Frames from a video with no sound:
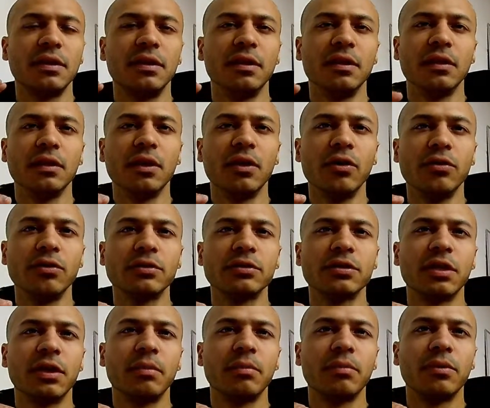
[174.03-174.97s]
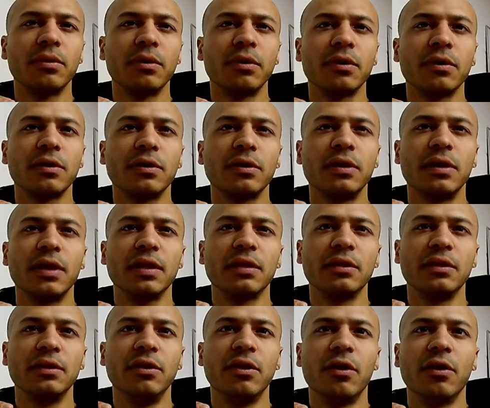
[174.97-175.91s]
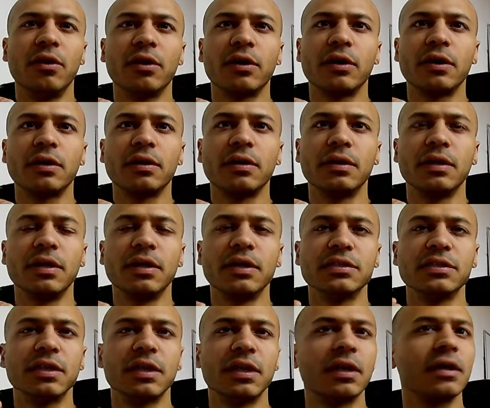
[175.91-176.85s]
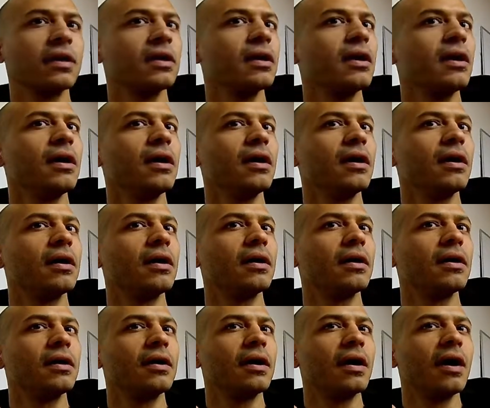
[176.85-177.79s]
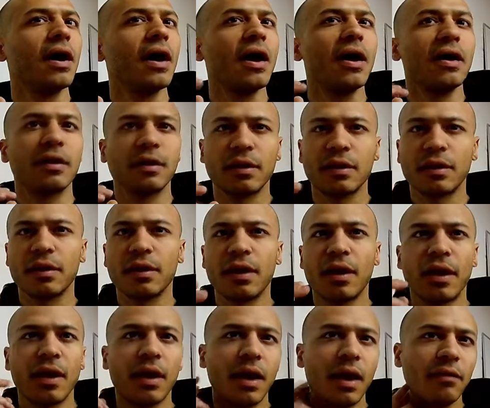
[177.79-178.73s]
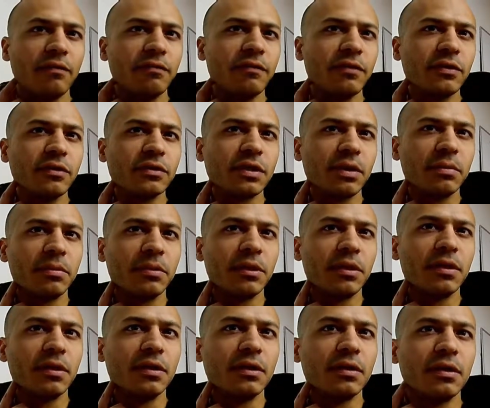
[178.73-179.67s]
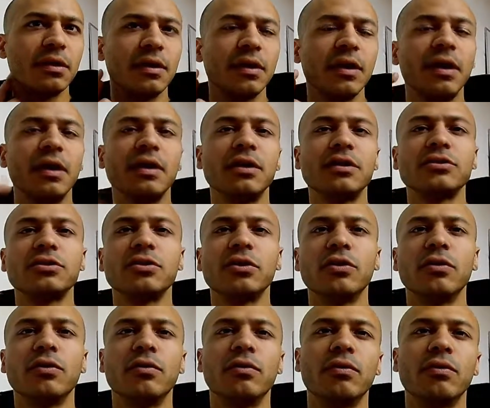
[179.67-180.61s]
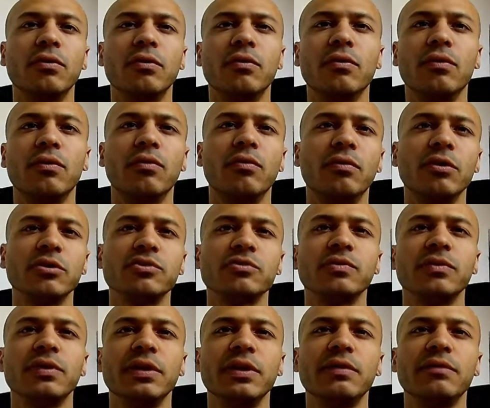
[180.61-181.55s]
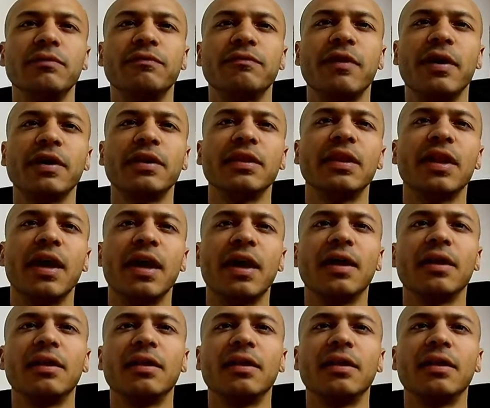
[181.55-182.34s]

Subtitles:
the lowest number that the dog is like, I feel something. So once we find that